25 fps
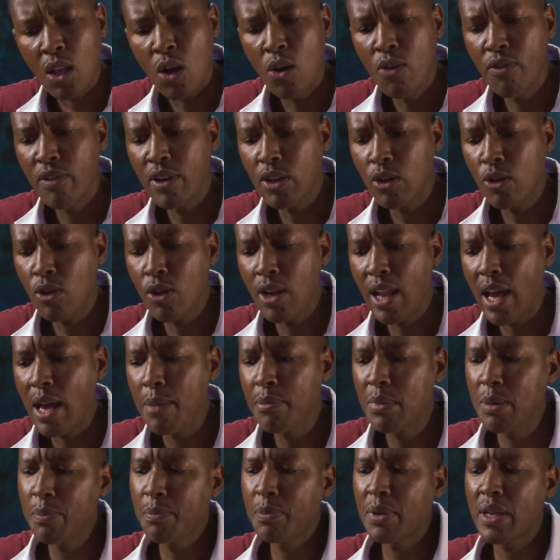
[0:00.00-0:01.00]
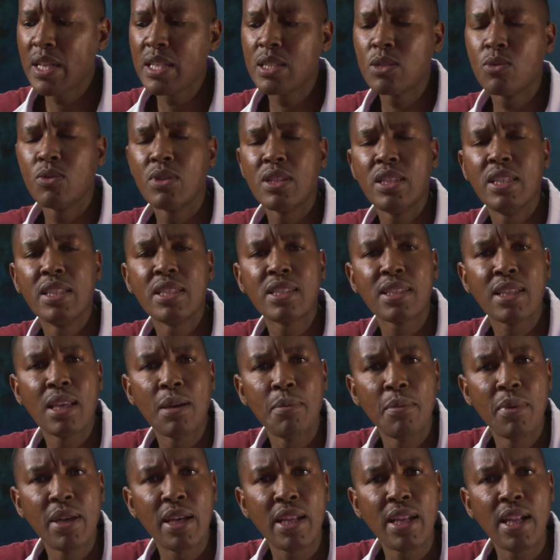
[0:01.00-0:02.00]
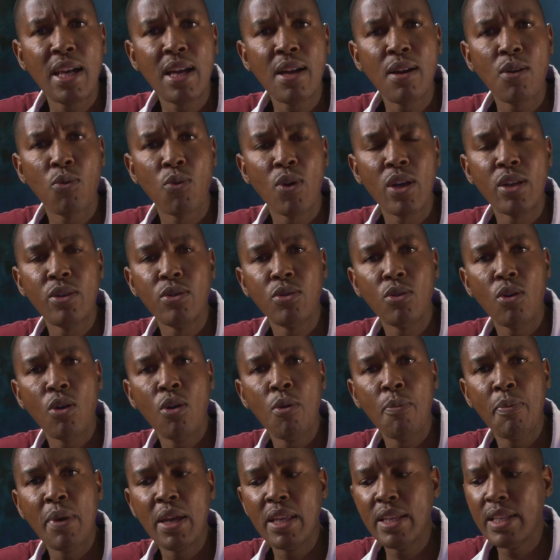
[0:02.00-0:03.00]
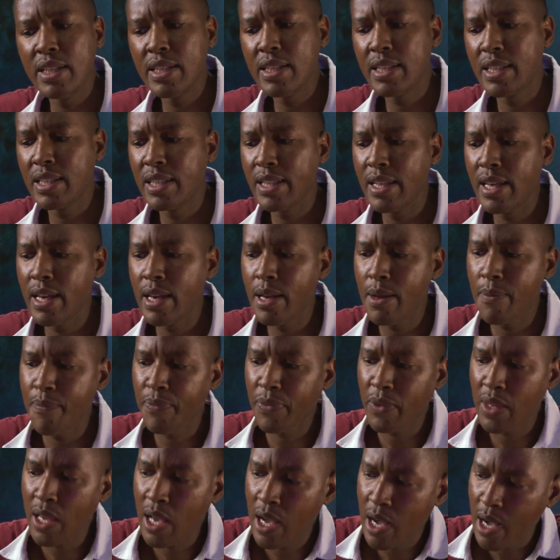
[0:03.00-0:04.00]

overall, I'm impressed with this camera. When you open it here,